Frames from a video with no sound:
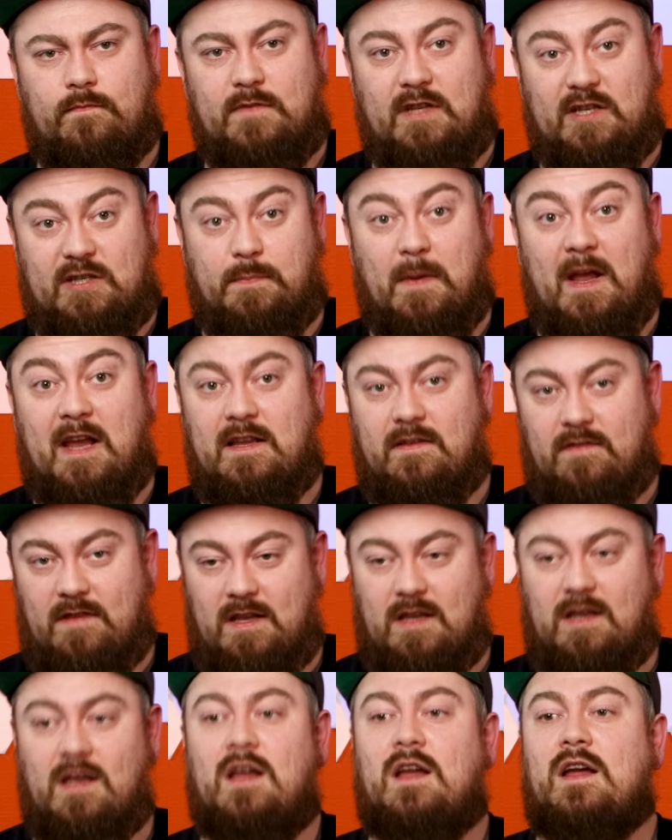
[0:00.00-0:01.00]
Despite
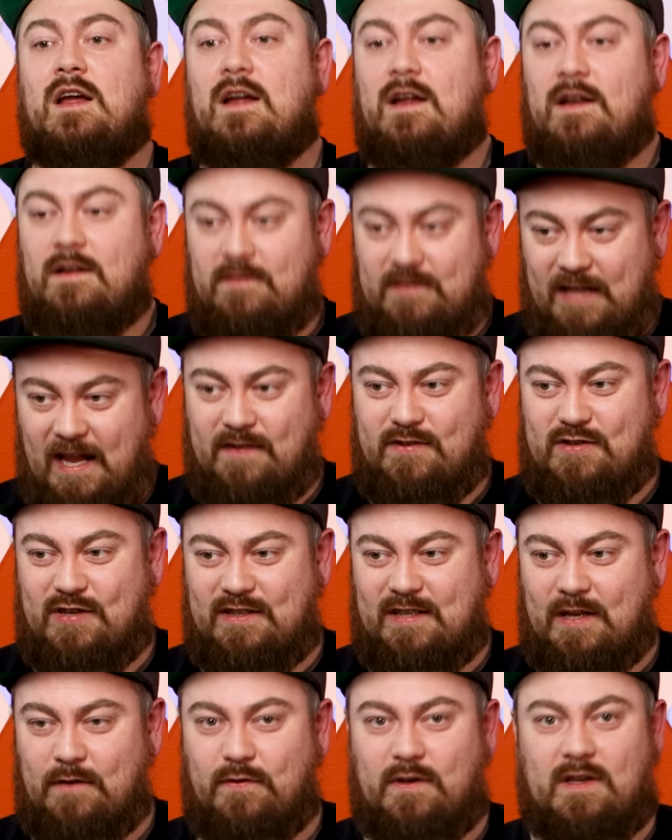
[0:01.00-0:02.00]
the death
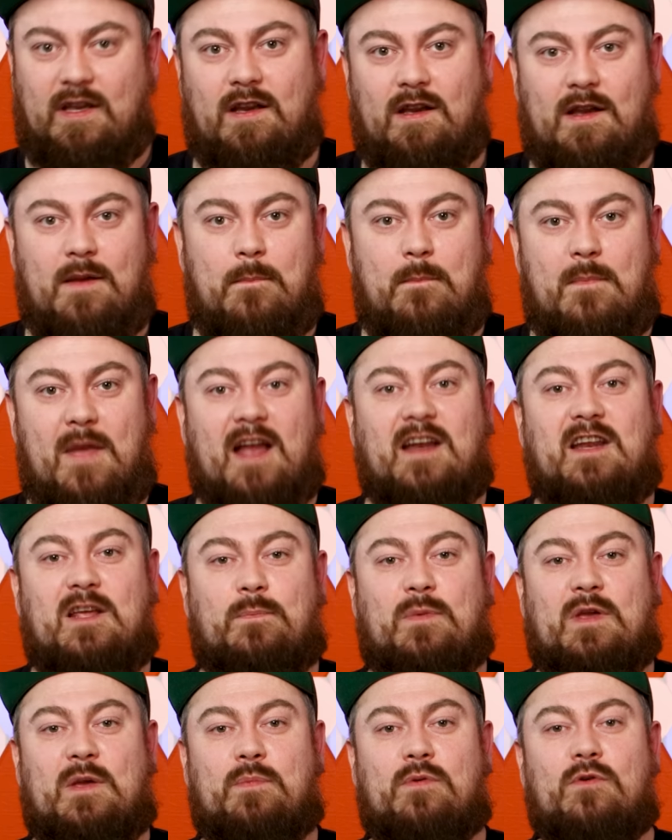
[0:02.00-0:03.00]
certificate, many
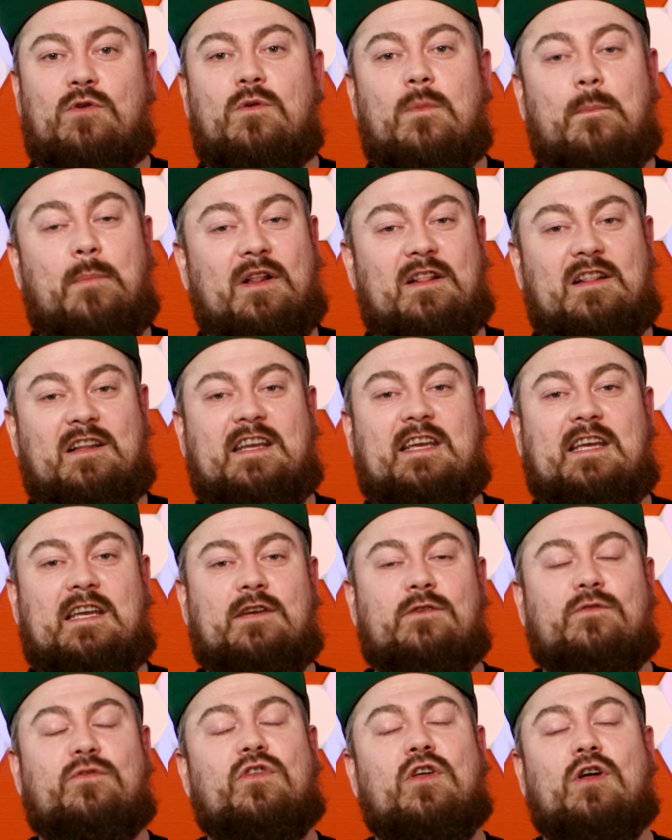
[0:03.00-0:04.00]
people
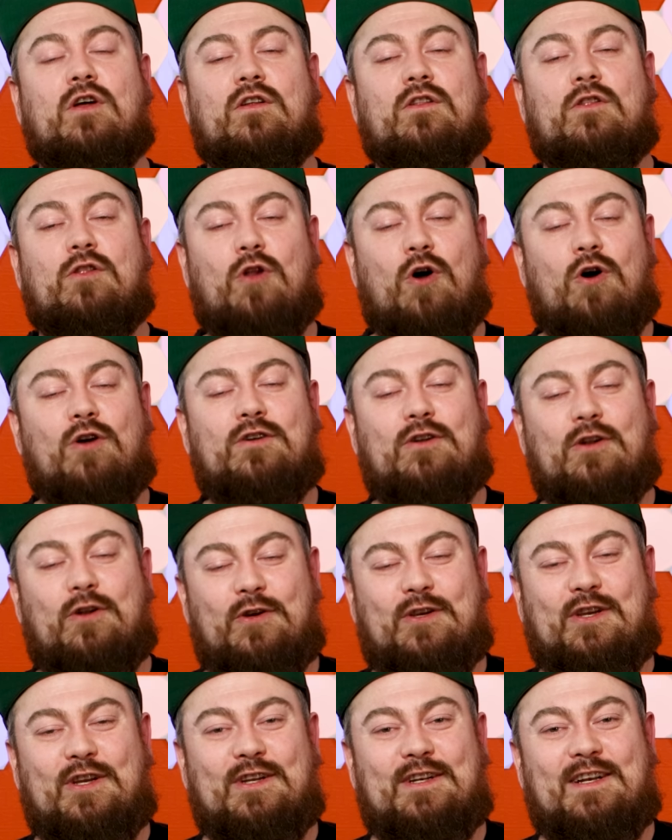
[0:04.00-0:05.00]
believe that Lord
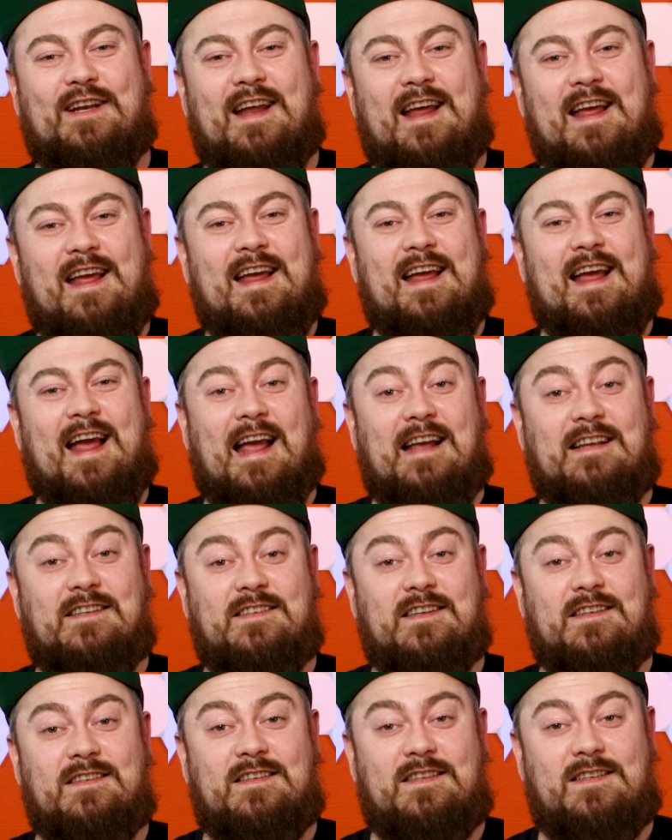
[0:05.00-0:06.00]
Lucan
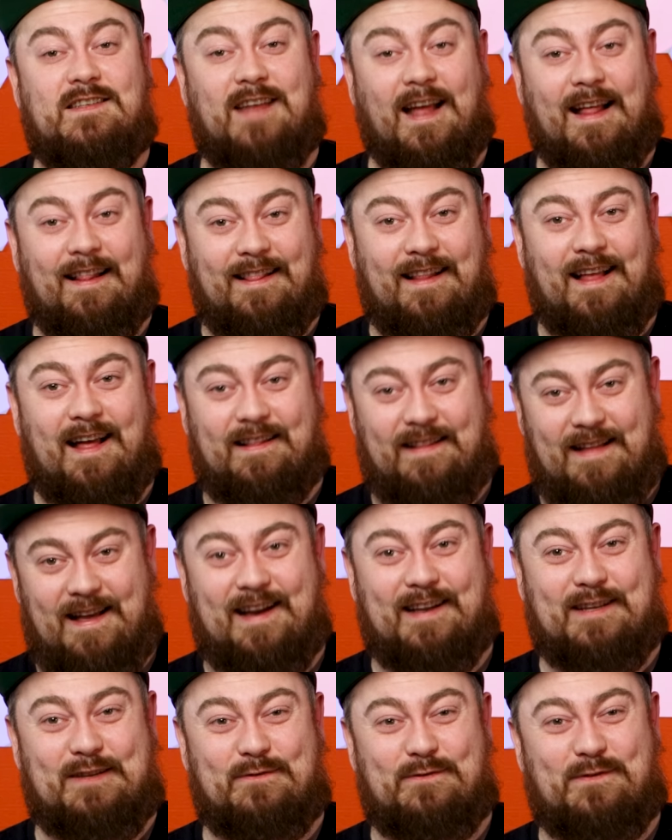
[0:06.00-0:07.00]
is still
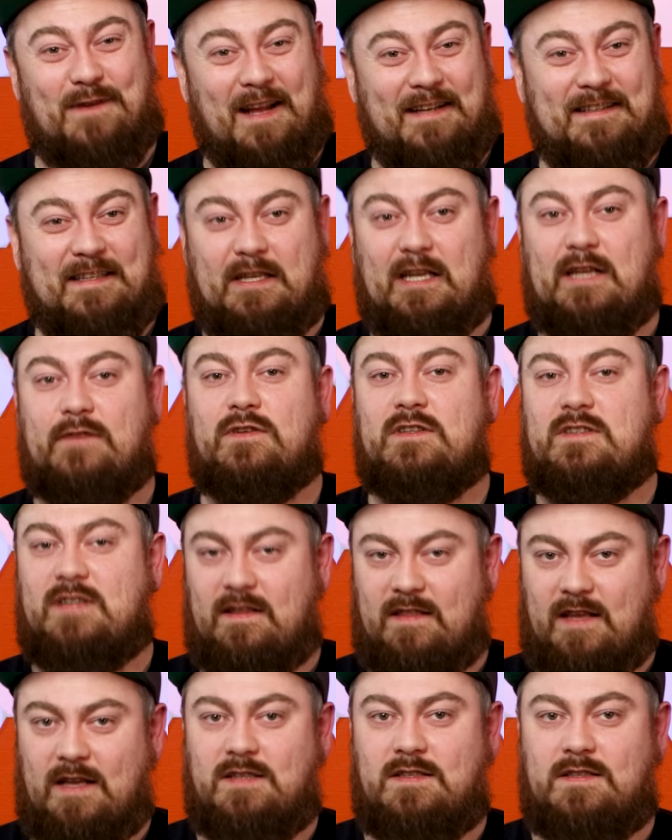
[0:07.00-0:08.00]
alive, and even to
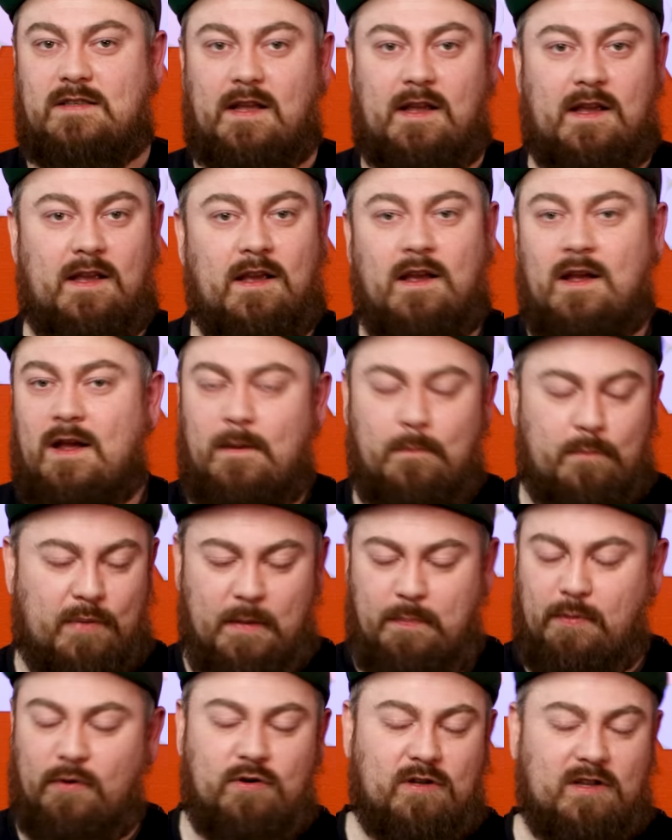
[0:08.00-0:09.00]
this day,
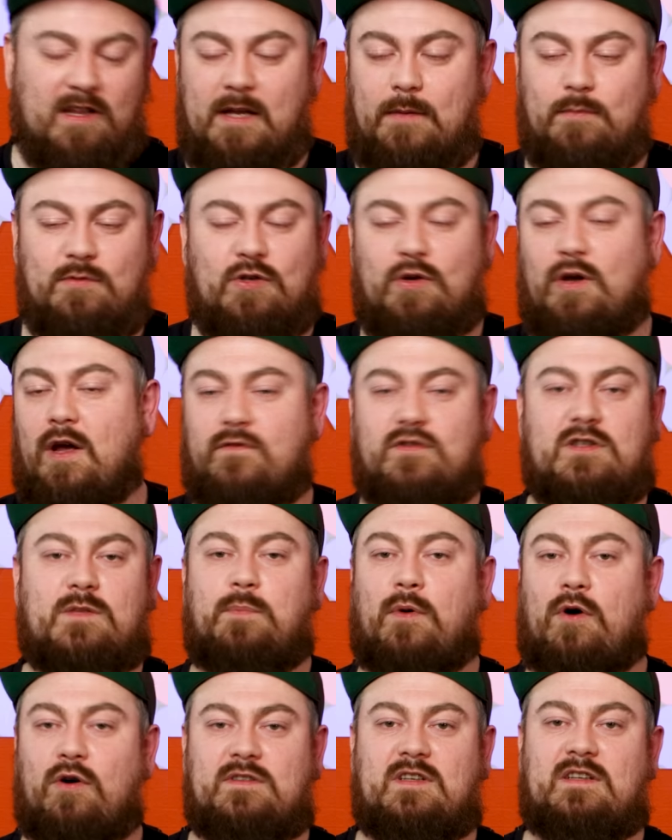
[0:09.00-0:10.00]
people claim to have
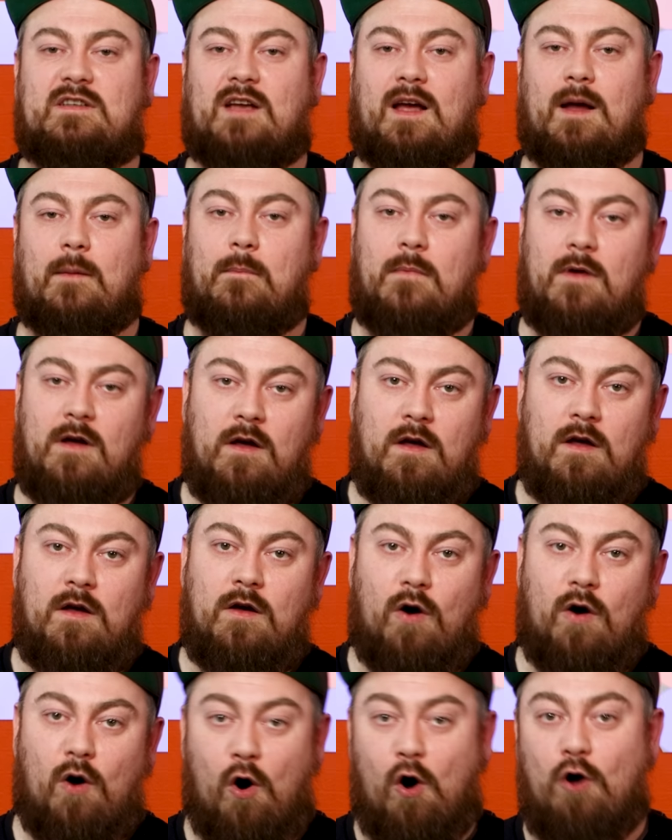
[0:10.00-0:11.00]
spotted him
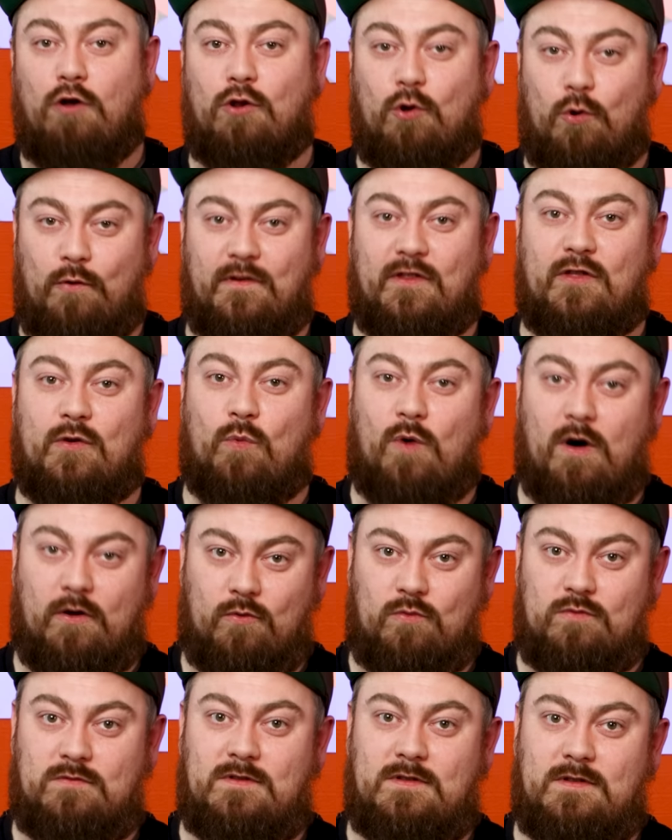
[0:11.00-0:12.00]
all over the
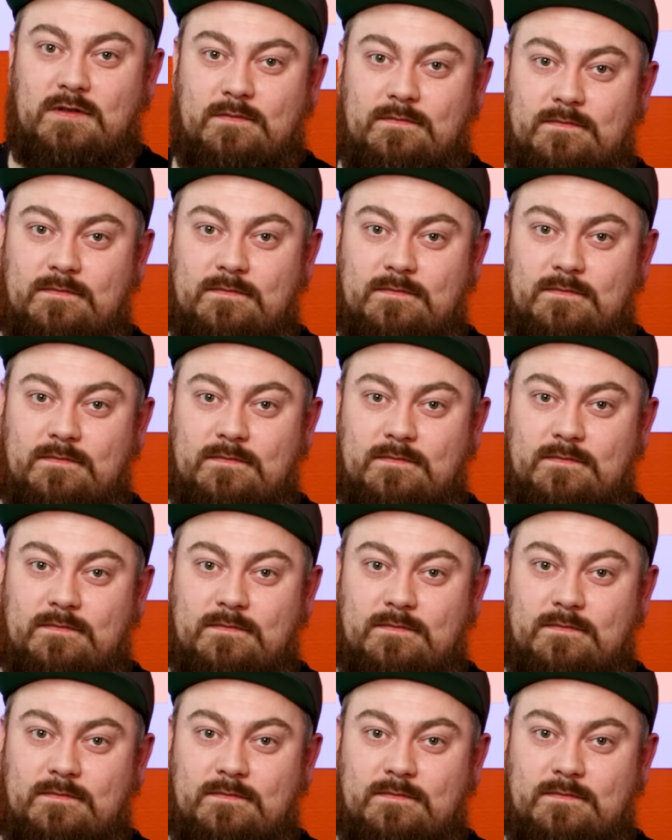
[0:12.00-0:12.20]
world.